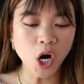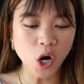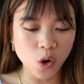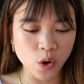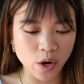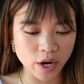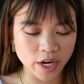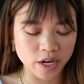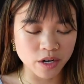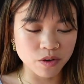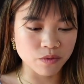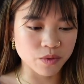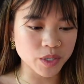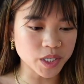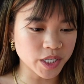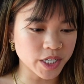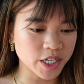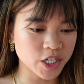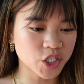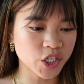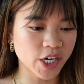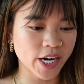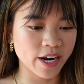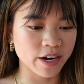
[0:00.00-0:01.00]
or it can really
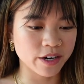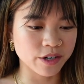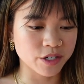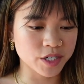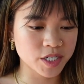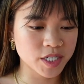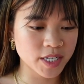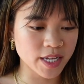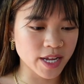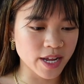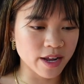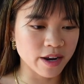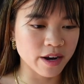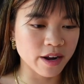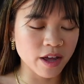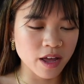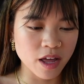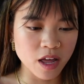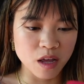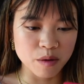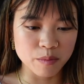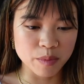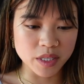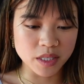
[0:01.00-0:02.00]
dry out your skin.
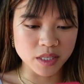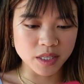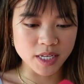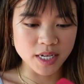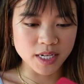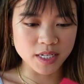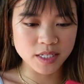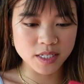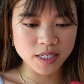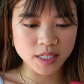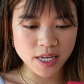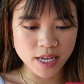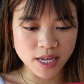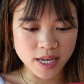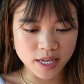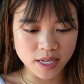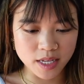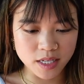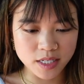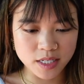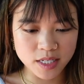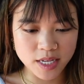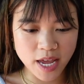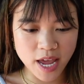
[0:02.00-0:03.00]
But this
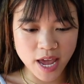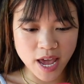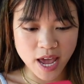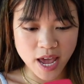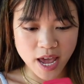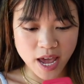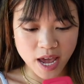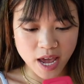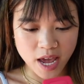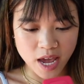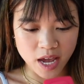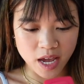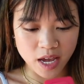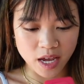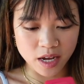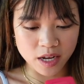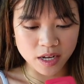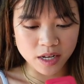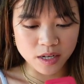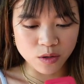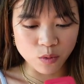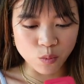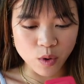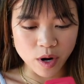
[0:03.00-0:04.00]
is a
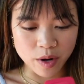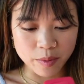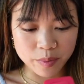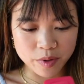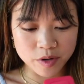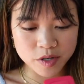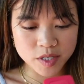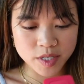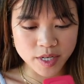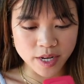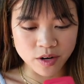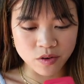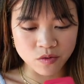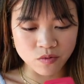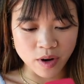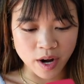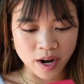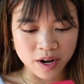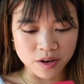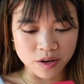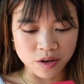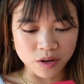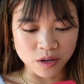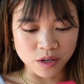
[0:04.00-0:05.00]
1%
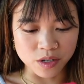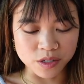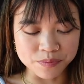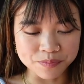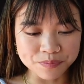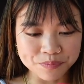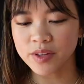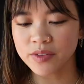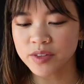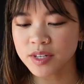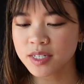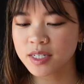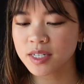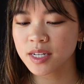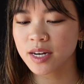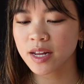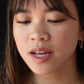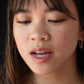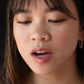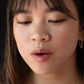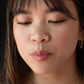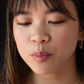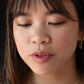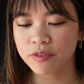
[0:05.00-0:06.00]
retinol, and this is going to
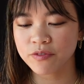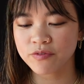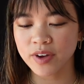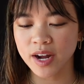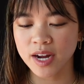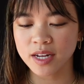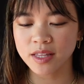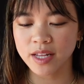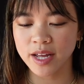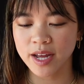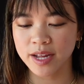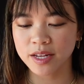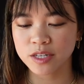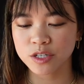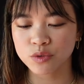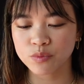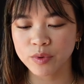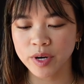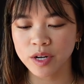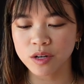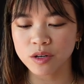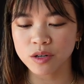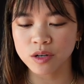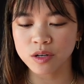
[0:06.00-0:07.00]
help with fine lines,
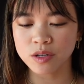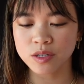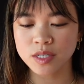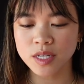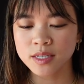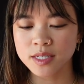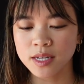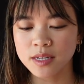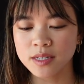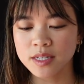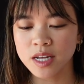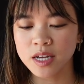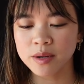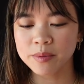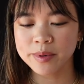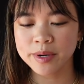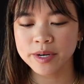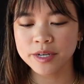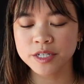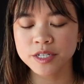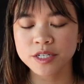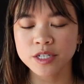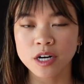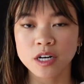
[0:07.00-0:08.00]
wrinkles, sun
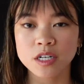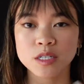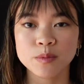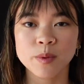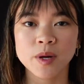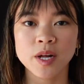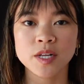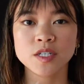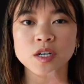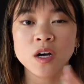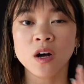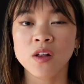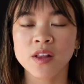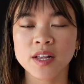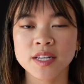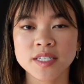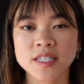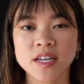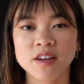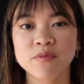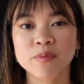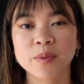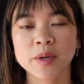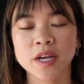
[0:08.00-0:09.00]
damage, dark spots, all that
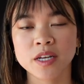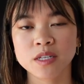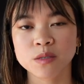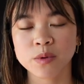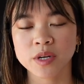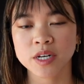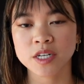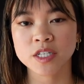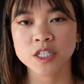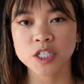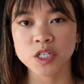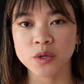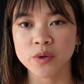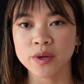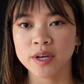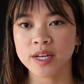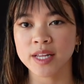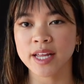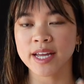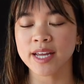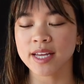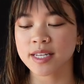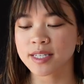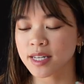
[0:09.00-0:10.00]
stuff, because what it's doing,
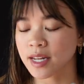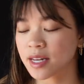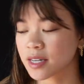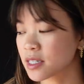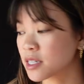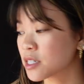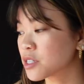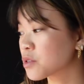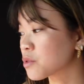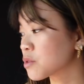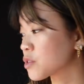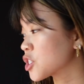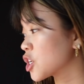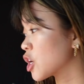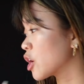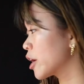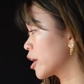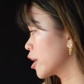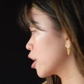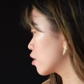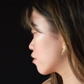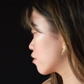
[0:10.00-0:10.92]
like I said, is it's turning